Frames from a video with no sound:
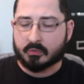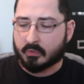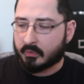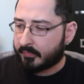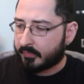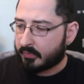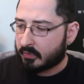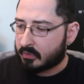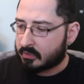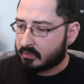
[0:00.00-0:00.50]
this
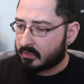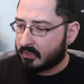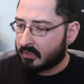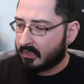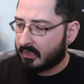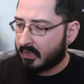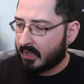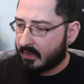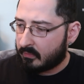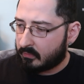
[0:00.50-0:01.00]
off
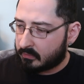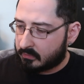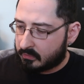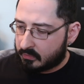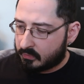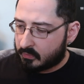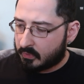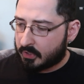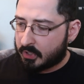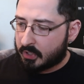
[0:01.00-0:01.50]
first. Now we'll
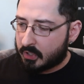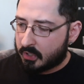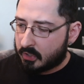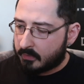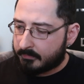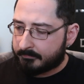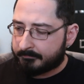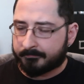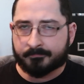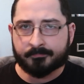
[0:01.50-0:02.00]
do
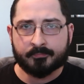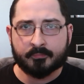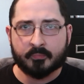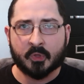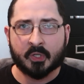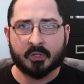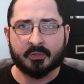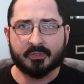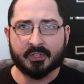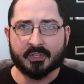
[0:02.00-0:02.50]
a
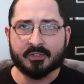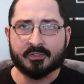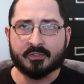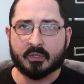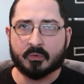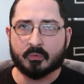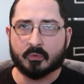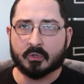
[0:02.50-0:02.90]
Disney